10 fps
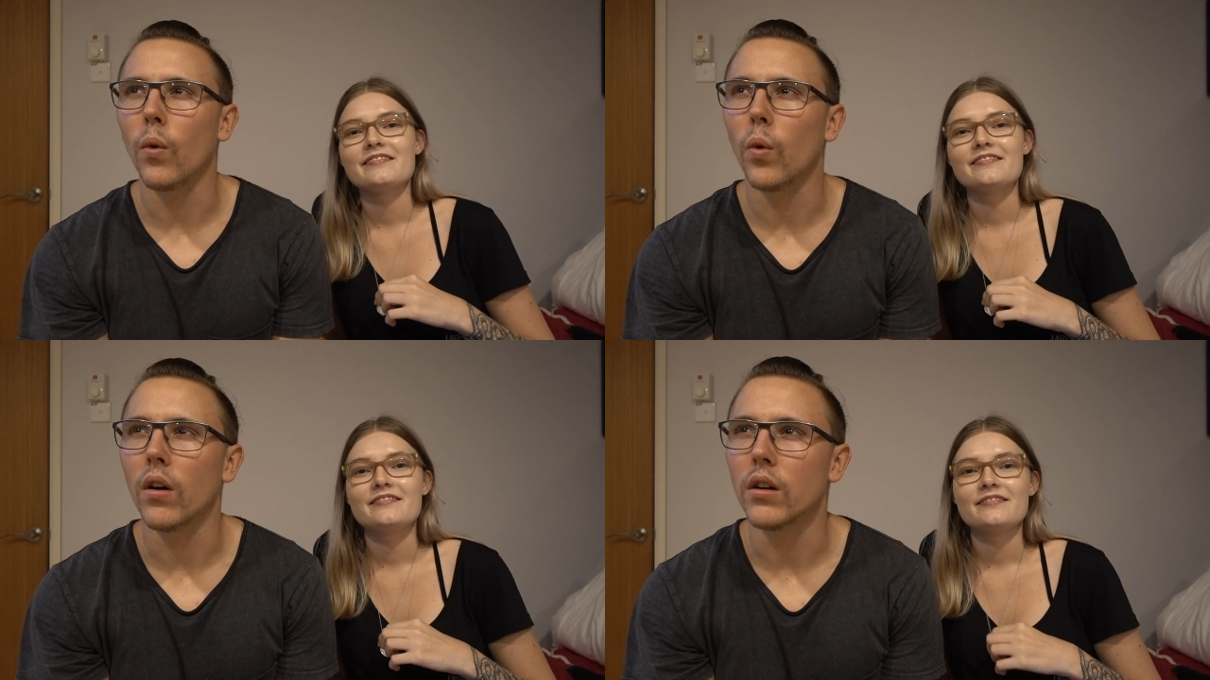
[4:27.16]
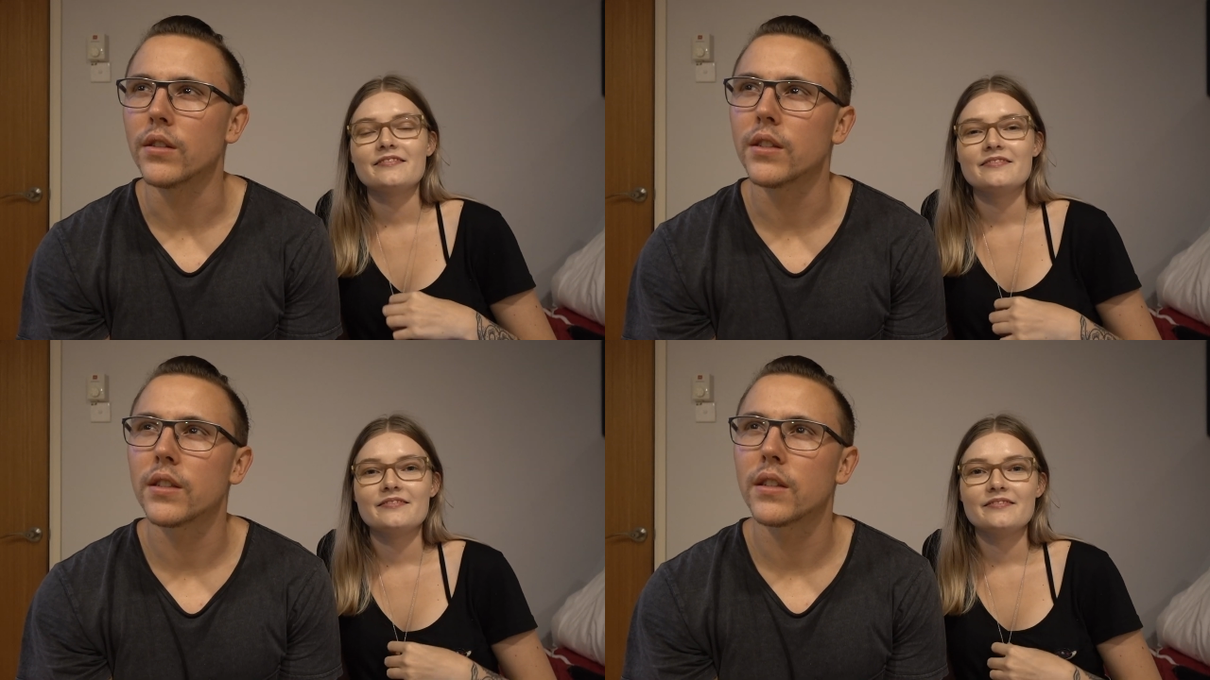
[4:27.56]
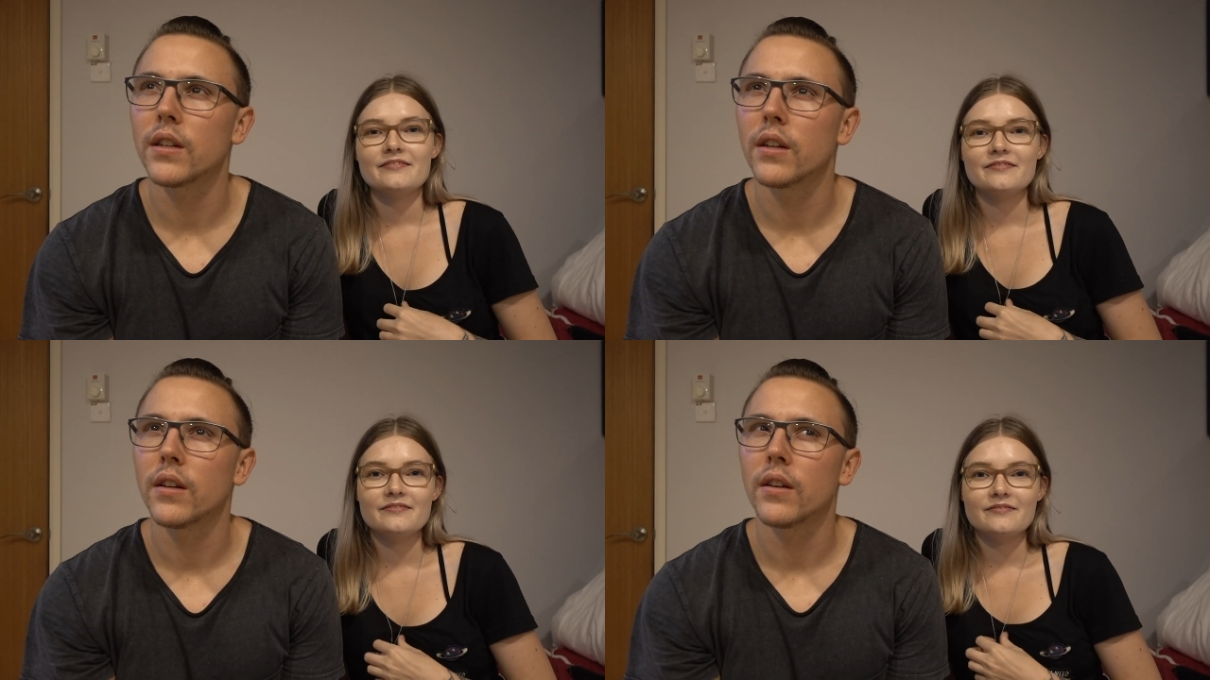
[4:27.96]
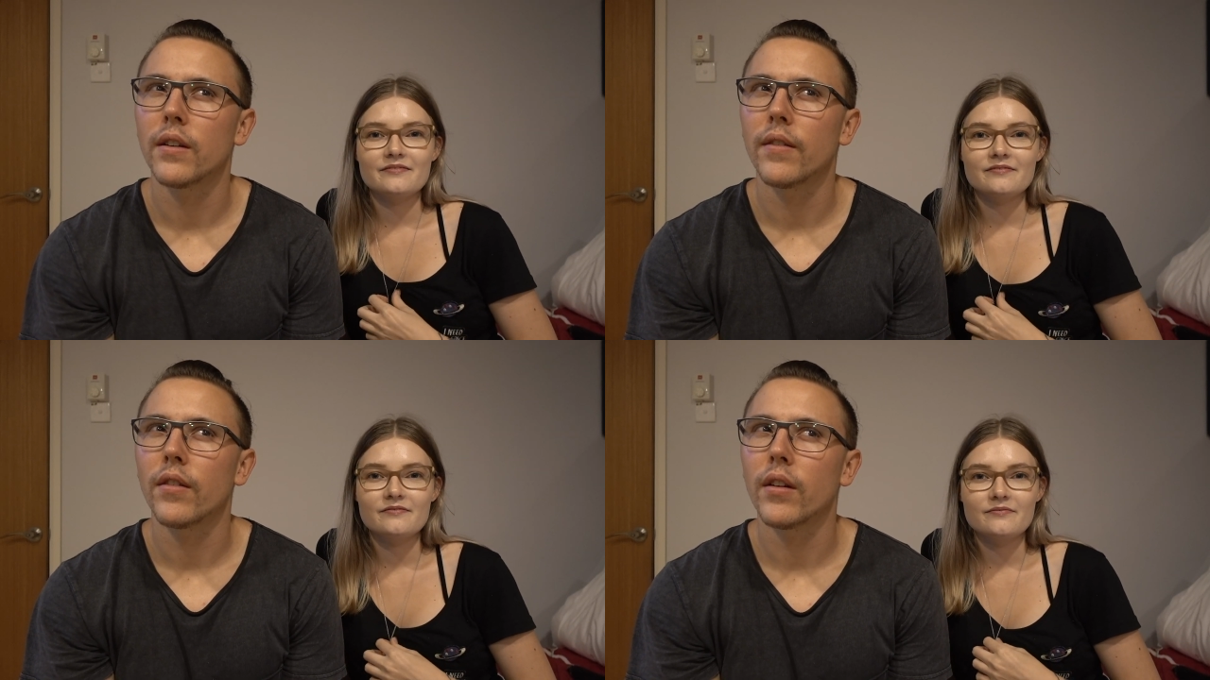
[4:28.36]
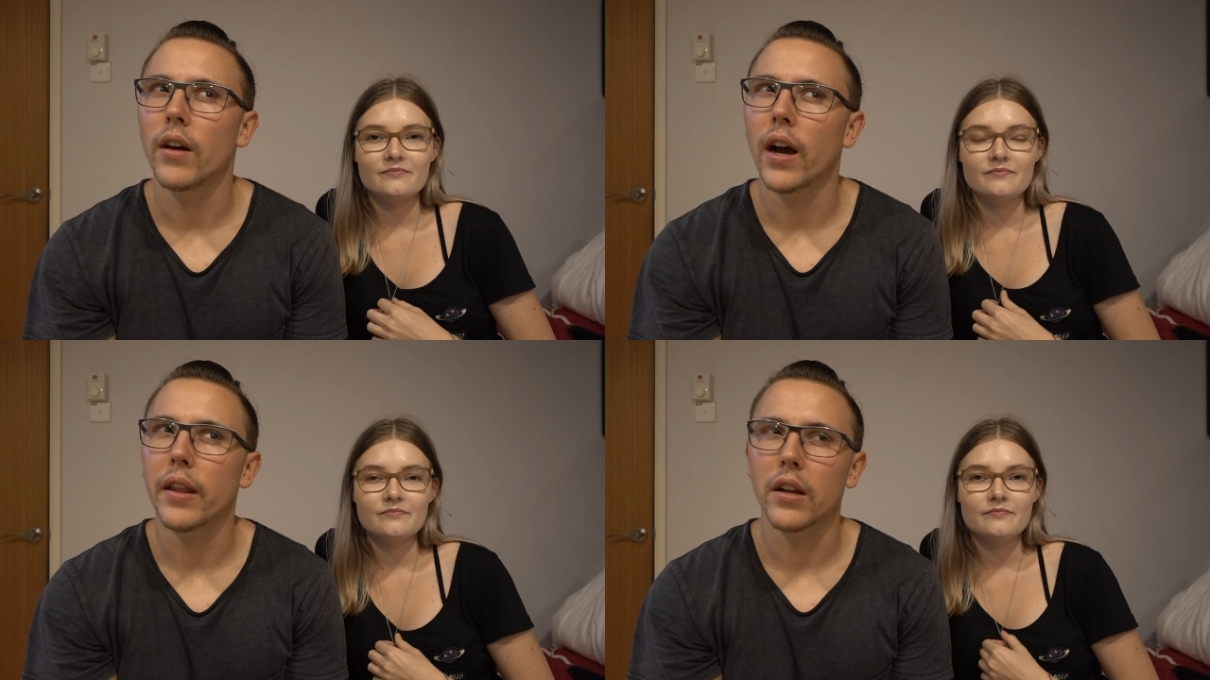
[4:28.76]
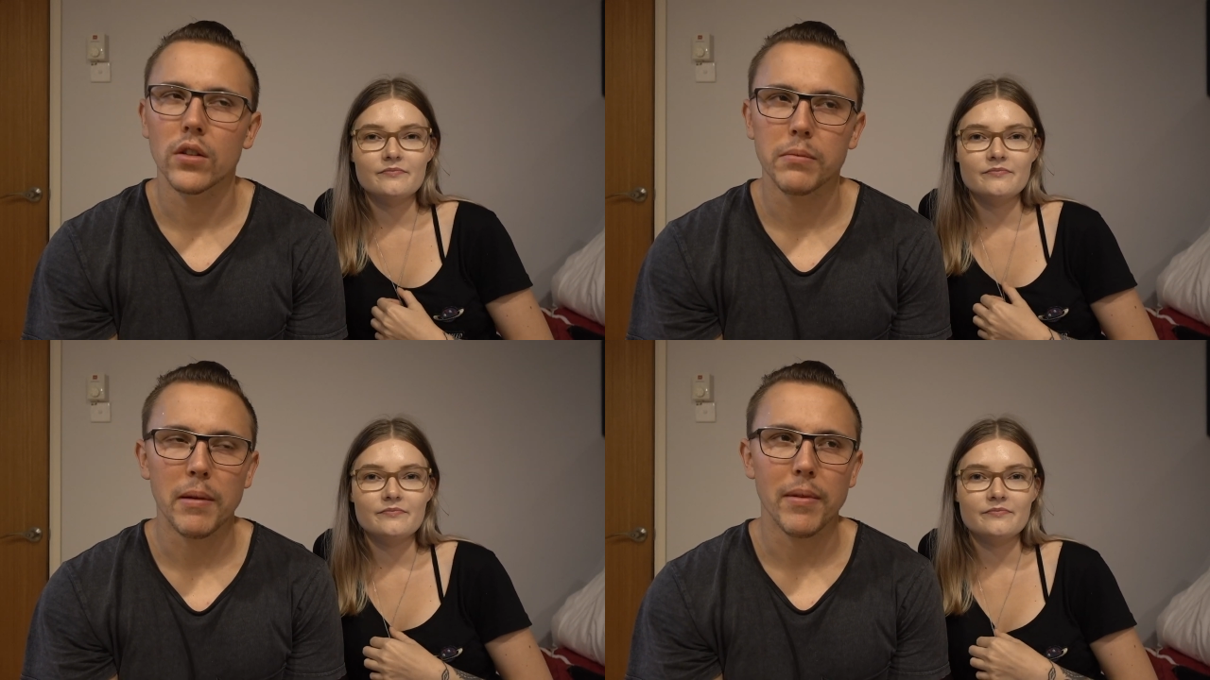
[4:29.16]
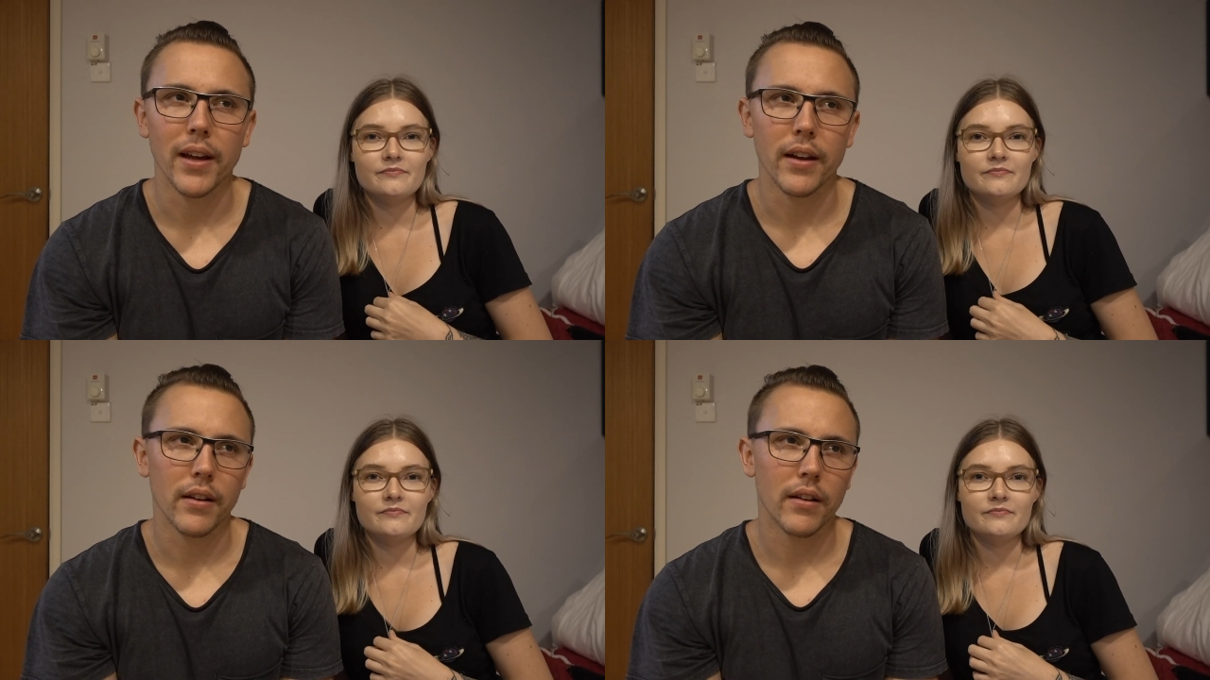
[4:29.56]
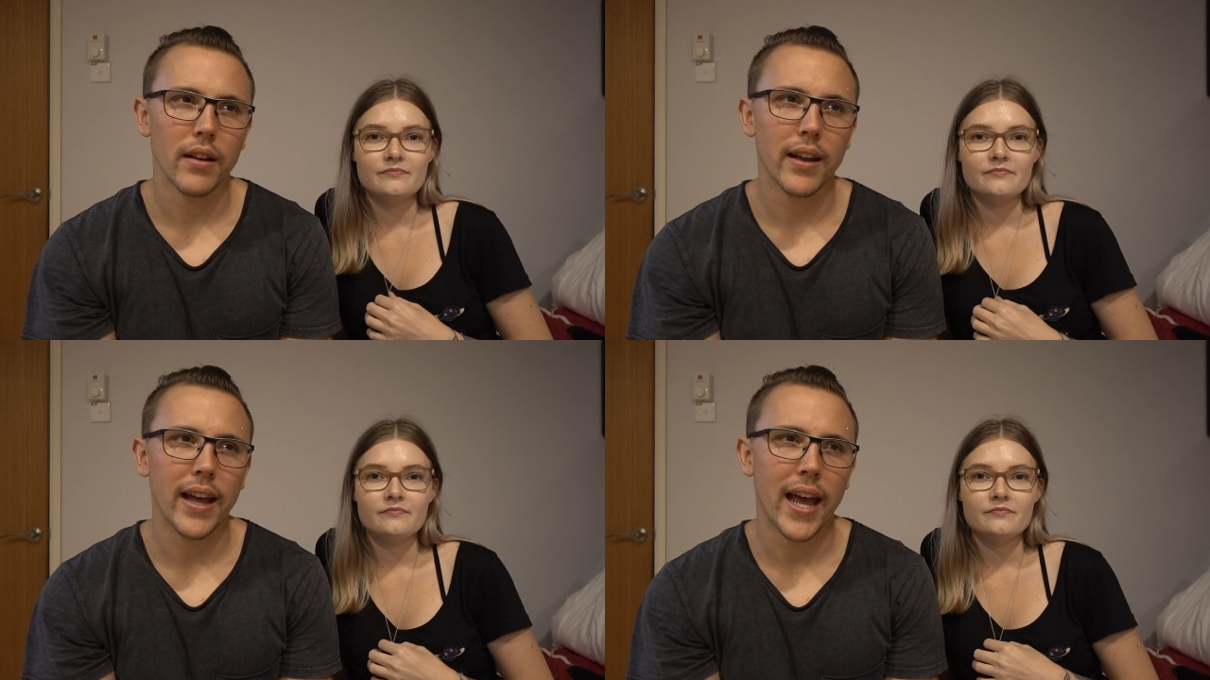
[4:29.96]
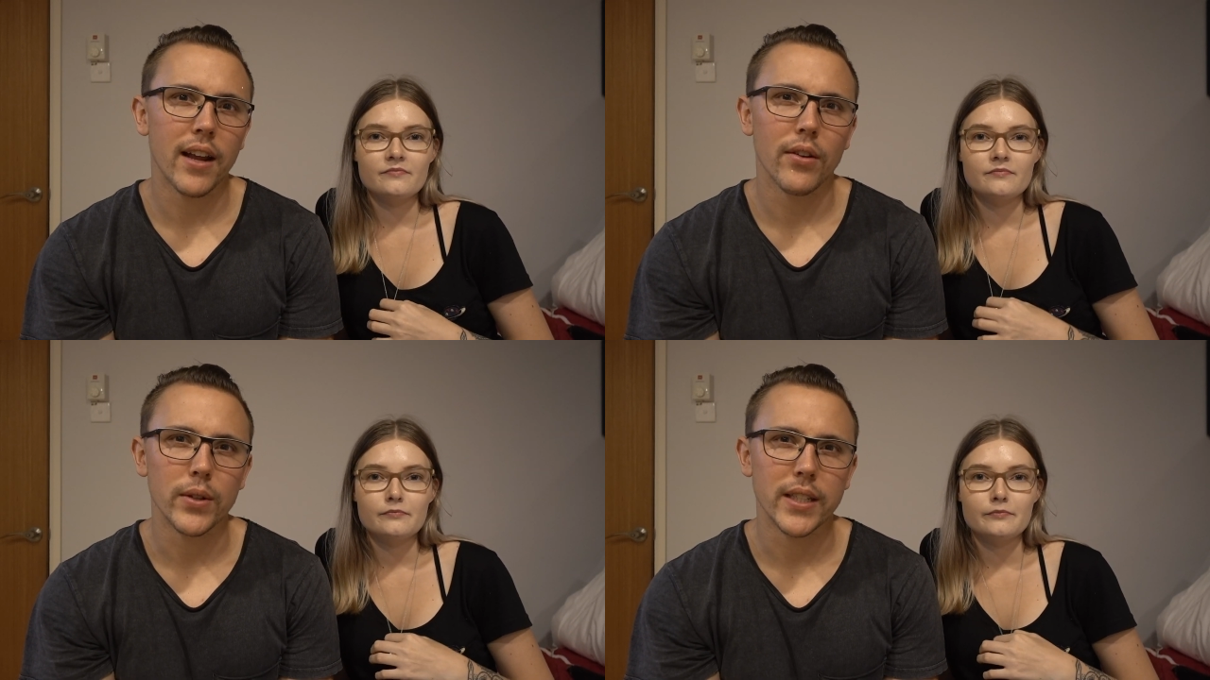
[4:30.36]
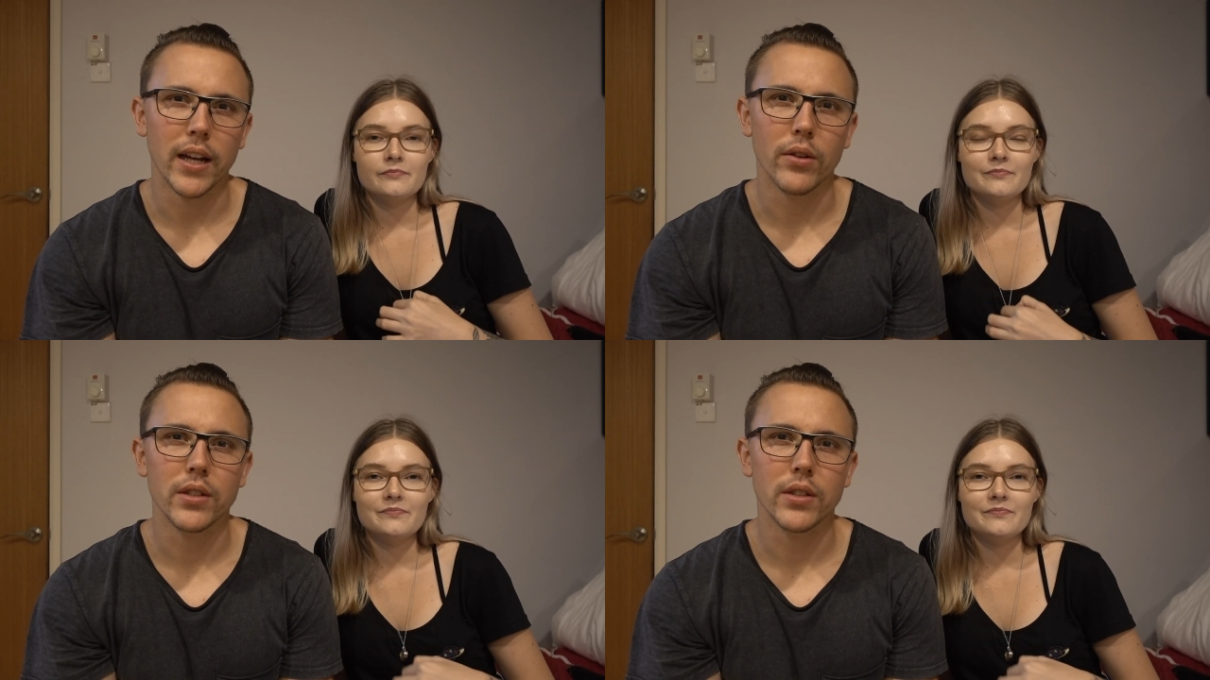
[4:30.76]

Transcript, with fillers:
Speaker 1: was... I think I was maybe like 8 or 10 or